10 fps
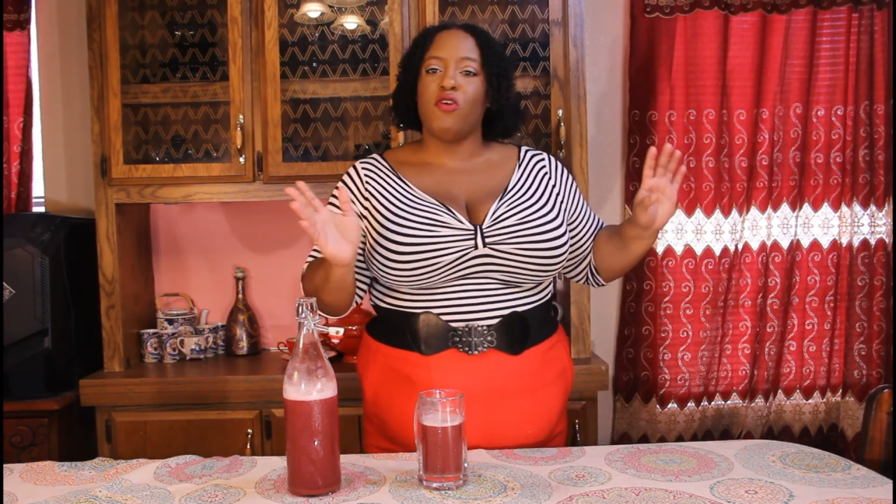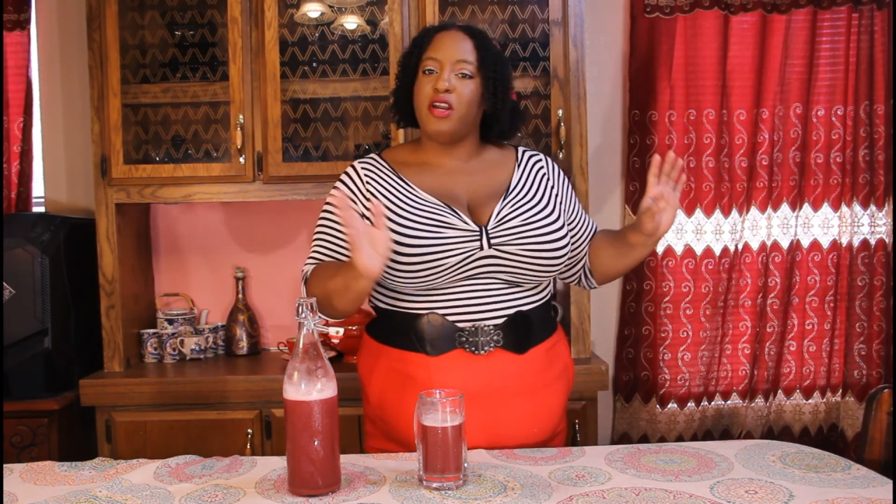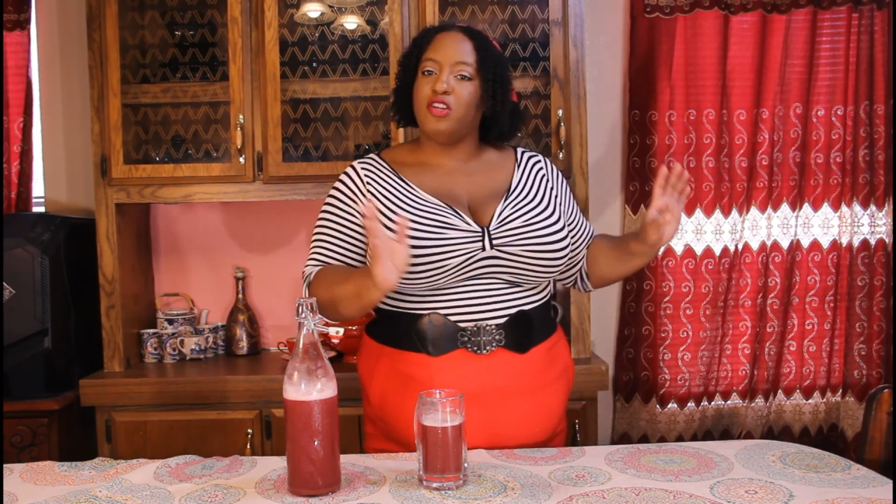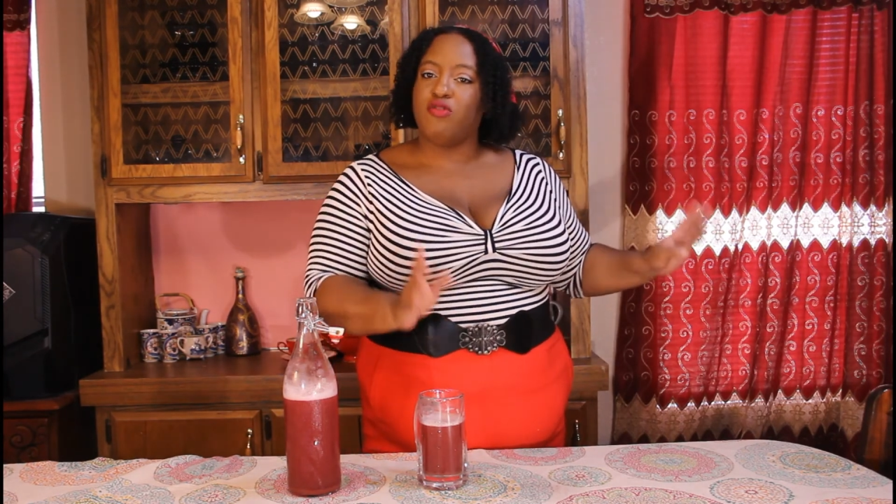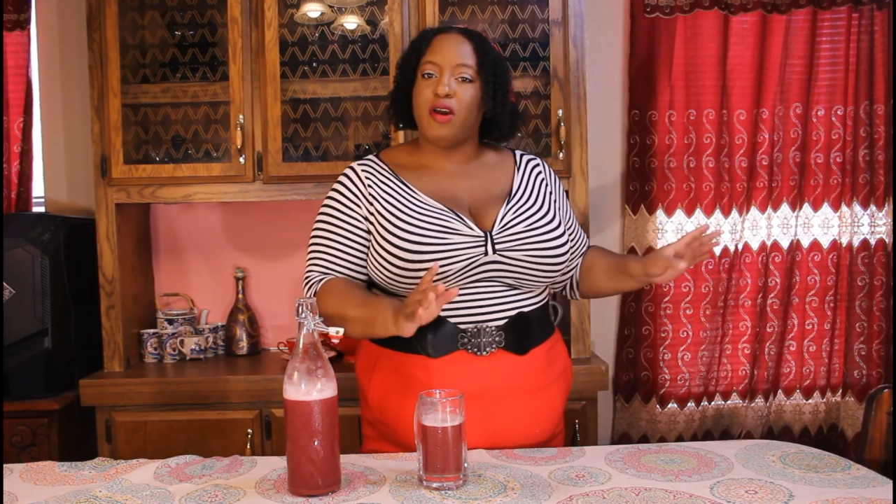
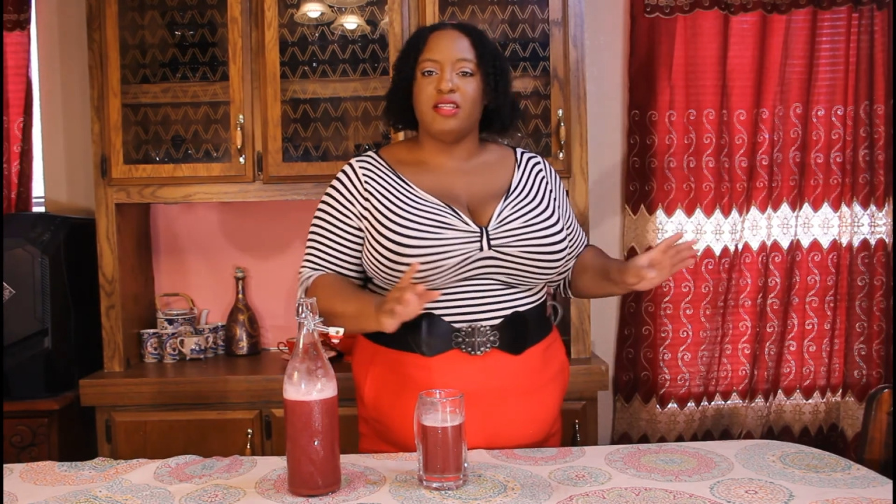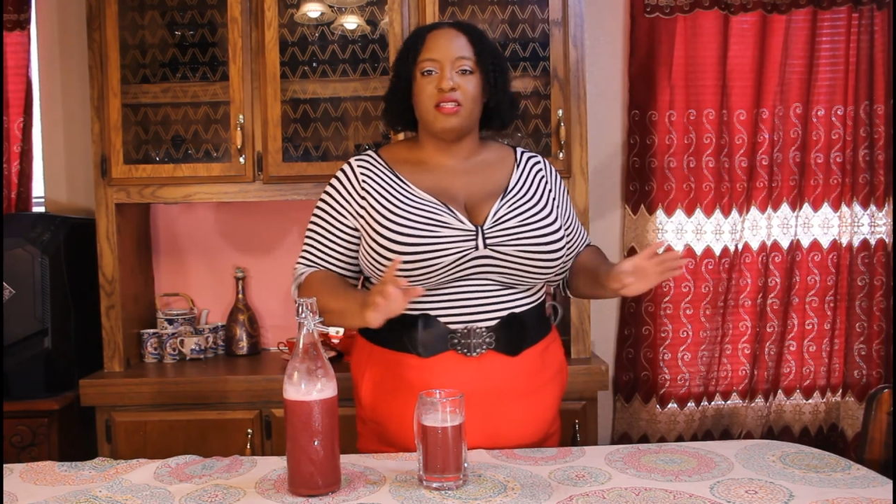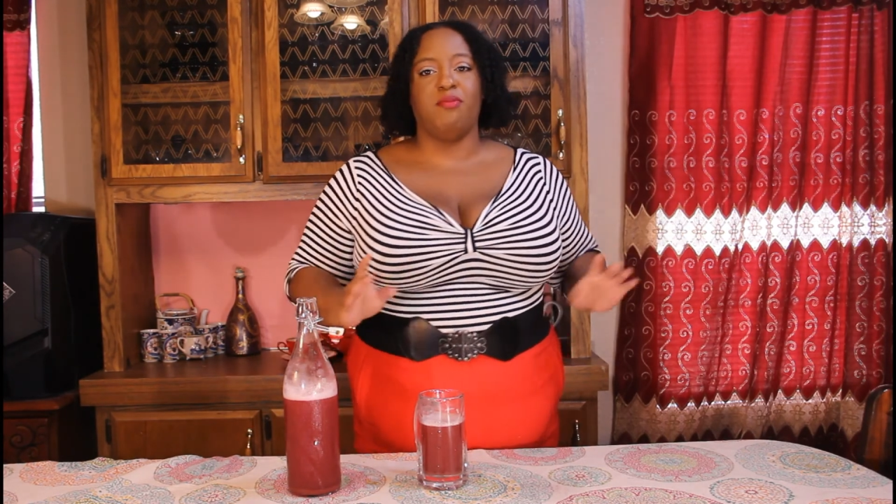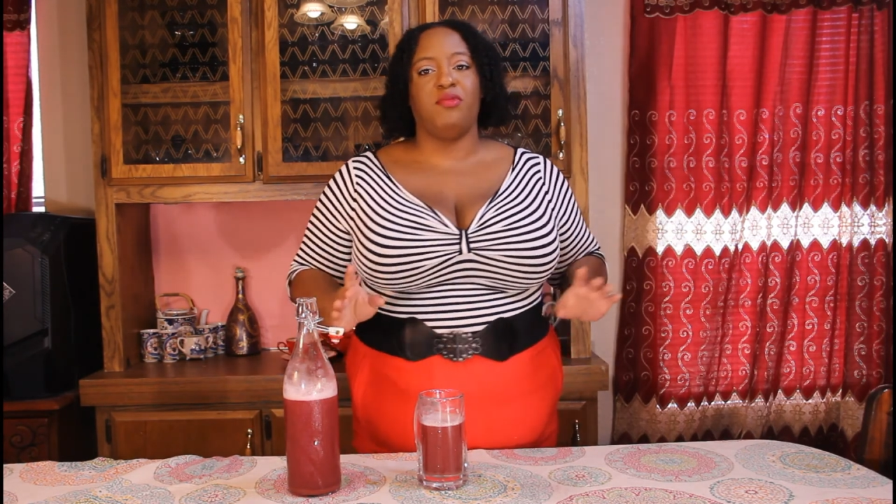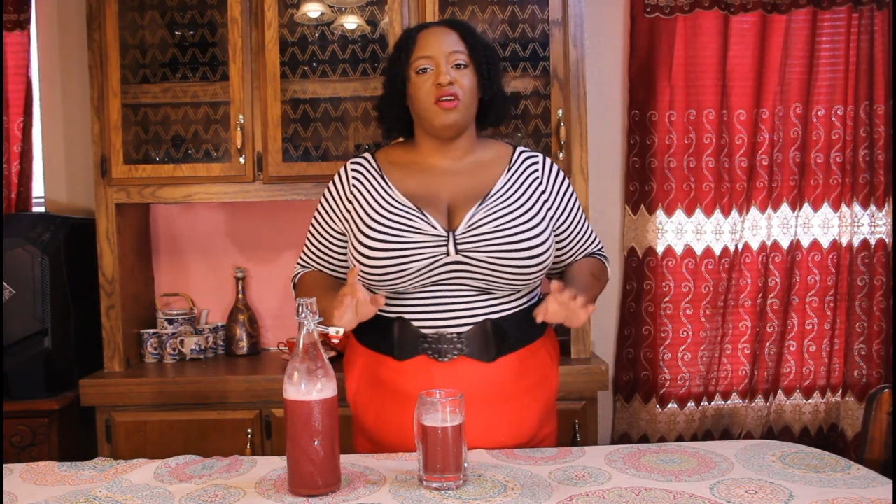and try
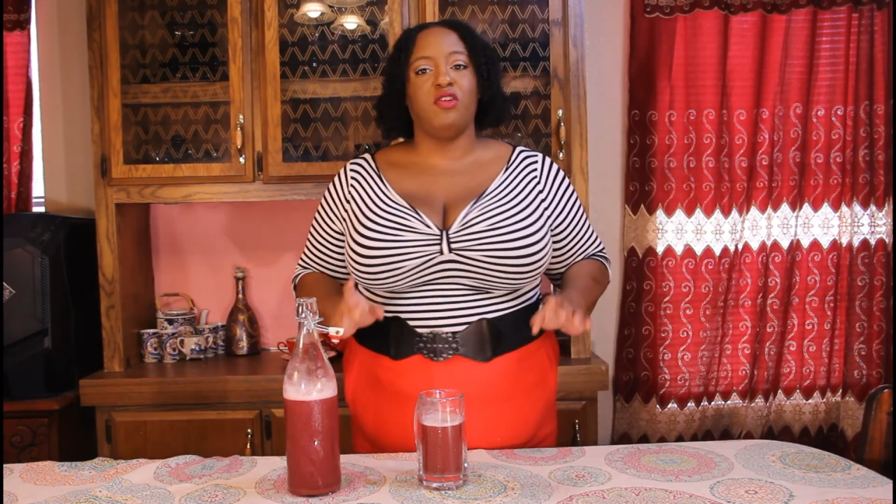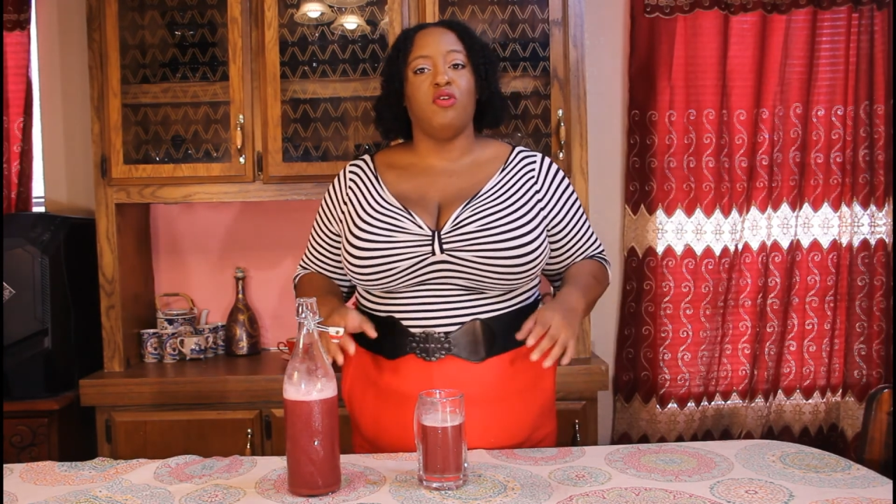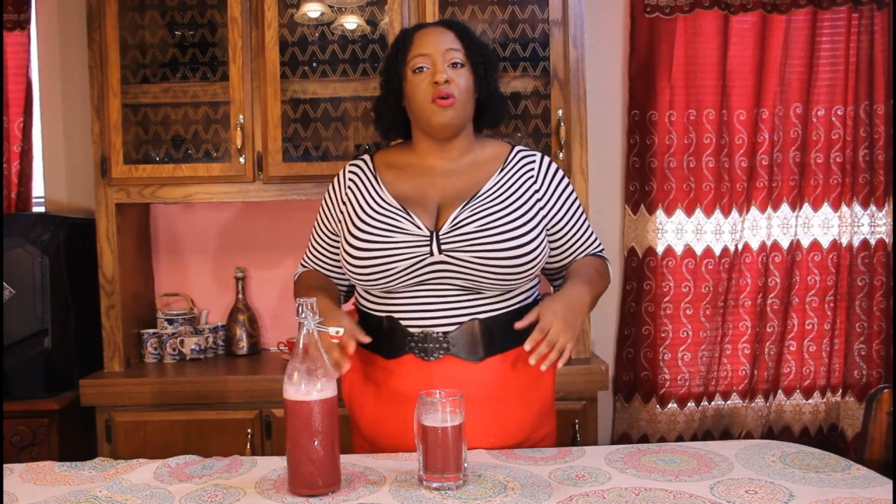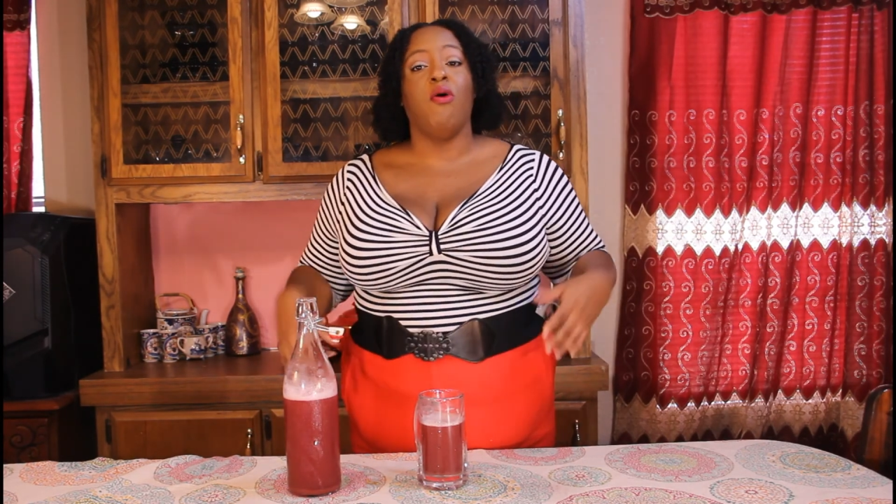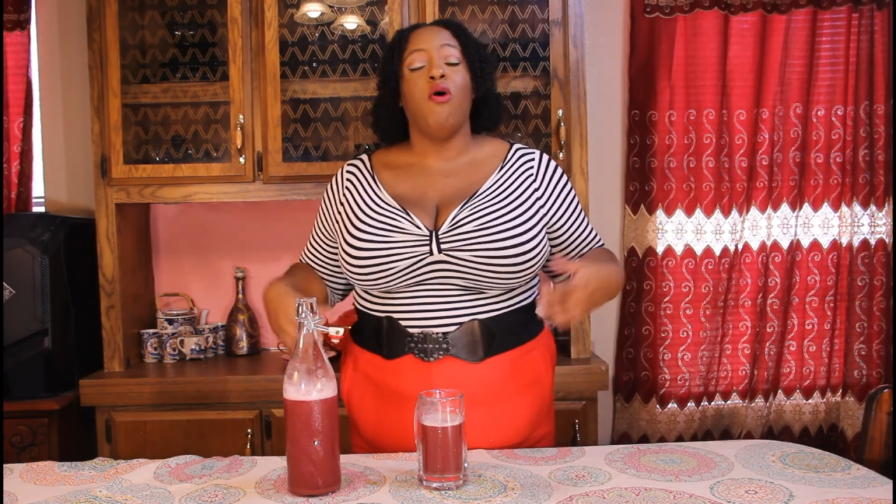something new.